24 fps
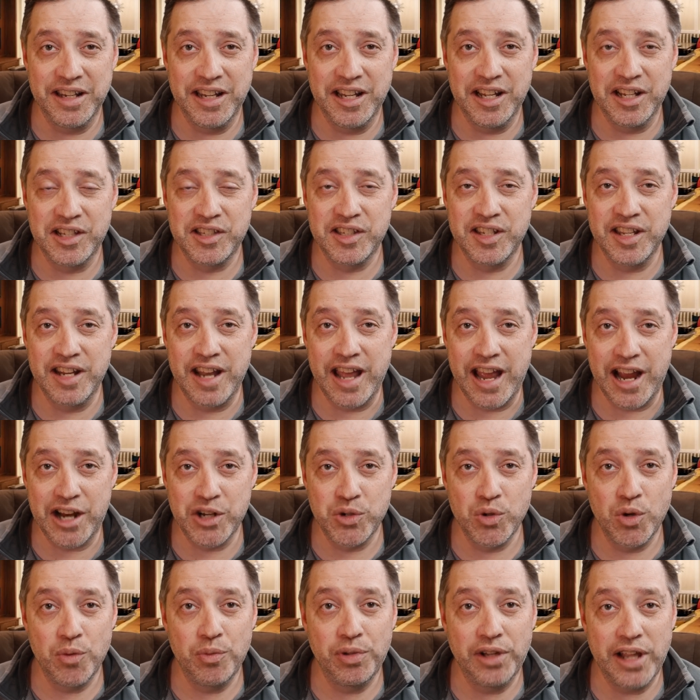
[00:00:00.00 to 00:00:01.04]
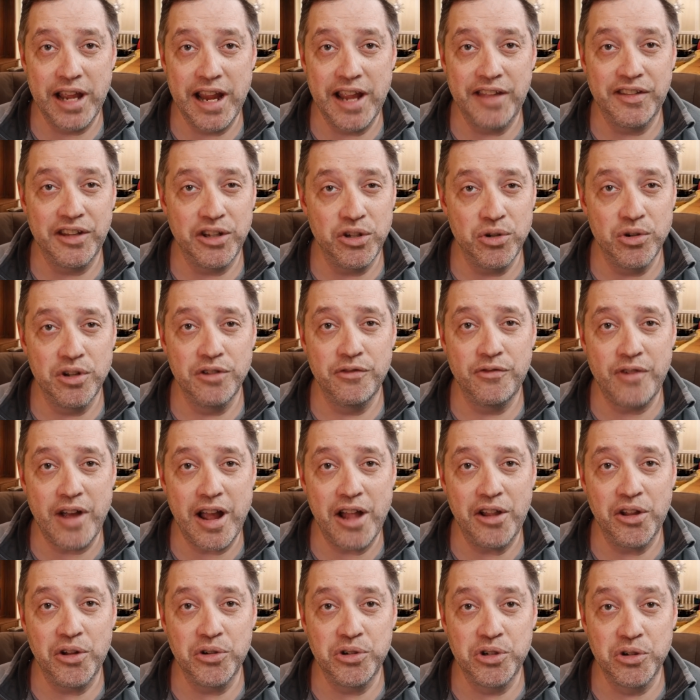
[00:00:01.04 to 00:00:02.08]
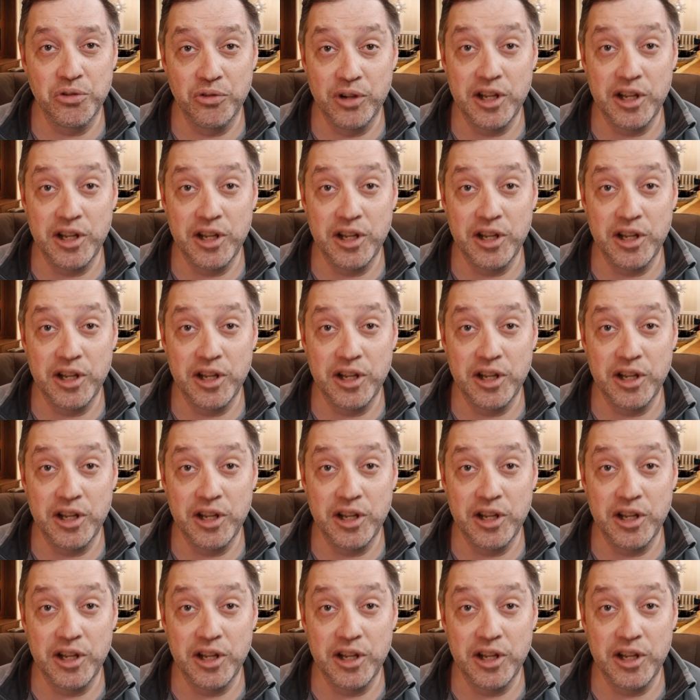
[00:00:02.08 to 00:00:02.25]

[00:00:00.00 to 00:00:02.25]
It's an actual plan that you can follow to